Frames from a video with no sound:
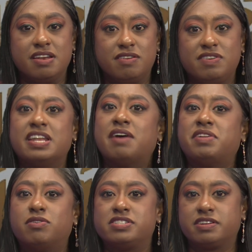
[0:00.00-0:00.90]
didn't have a
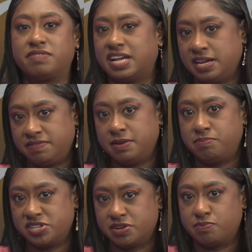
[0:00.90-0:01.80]
loss of life in
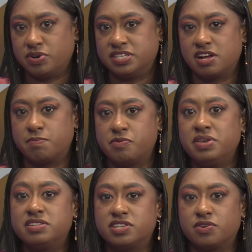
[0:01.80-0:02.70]
Pigeon Point a couple
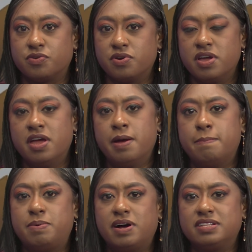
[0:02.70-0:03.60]
weeks ago,
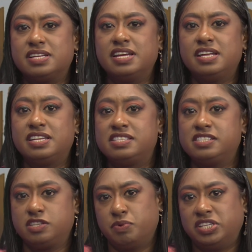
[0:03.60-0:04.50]
but the
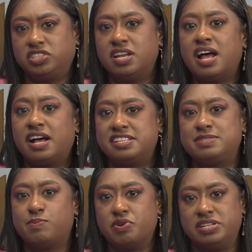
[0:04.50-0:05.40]
situation has
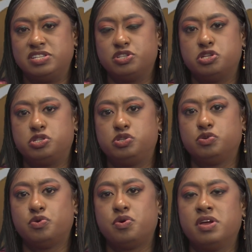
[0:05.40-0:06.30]
pointed
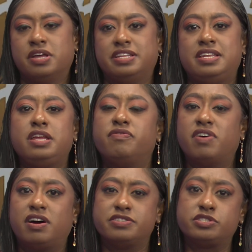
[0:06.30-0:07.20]
to the need for
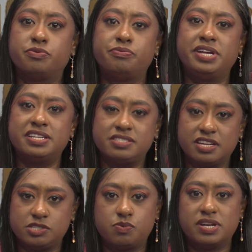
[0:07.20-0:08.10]
us to
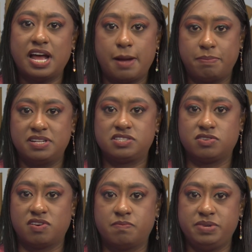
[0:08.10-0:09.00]
reassess what happens on
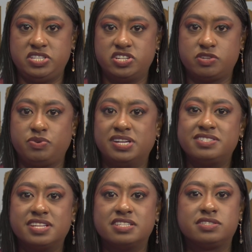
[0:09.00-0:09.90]
our beaches,
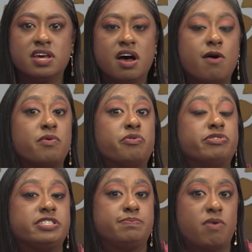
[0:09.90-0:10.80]
reassess our
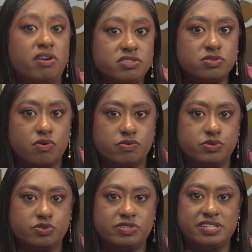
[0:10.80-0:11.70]
response
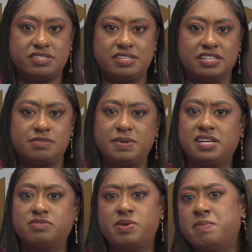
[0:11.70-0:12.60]
also to incidents,
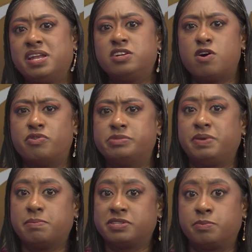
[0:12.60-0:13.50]
because we may not always
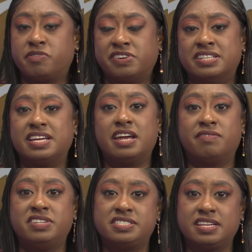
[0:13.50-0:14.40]
be able to prevent
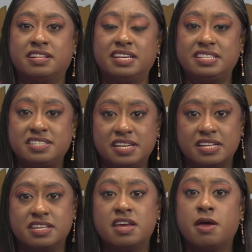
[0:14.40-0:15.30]
every single
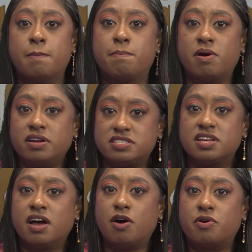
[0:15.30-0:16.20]
incident, but
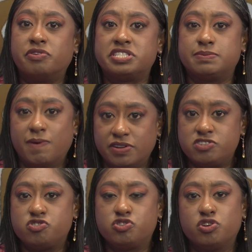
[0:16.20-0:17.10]
our
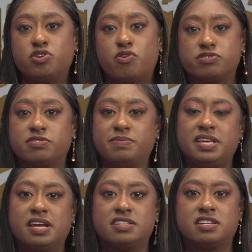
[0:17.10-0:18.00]
response should also
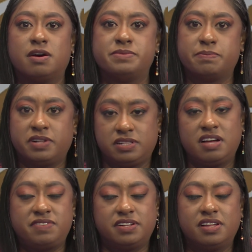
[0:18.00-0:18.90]
be at an optimal
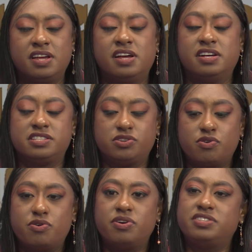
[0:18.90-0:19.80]
level.
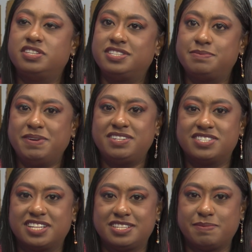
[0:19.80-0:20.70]
So to speak to
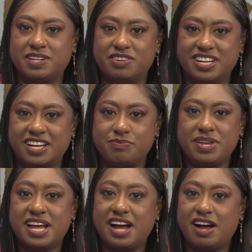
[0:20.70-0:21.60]
us a little bit on that,
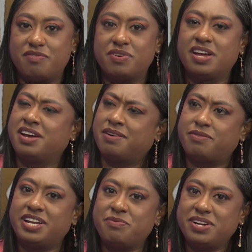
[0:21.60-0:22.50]
we have
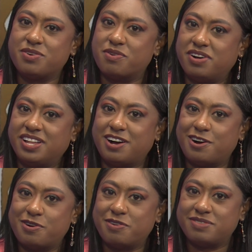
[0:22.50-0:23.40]
what I would call
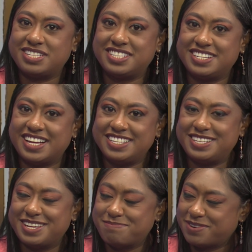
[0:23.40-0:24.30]
our
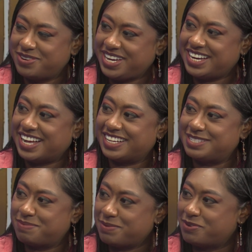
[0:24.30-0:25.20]
resident marine
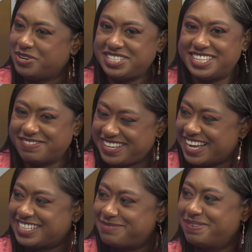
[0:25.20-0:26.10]
expert, marine safety
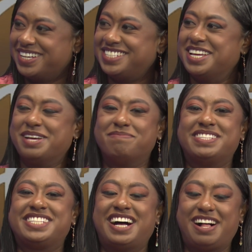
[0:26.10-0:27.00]
expert,
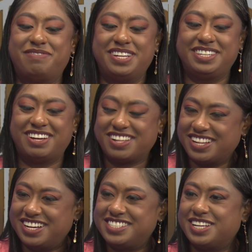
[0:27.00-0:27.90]
Mr. Alvin
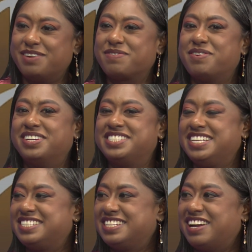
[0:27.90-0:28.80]
Douglas. And of course,
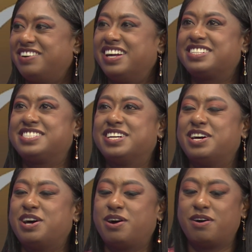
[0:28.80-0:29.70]
he's the
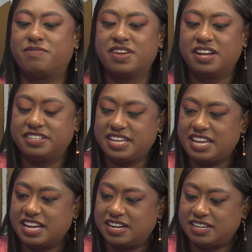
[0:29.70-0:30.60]
director of the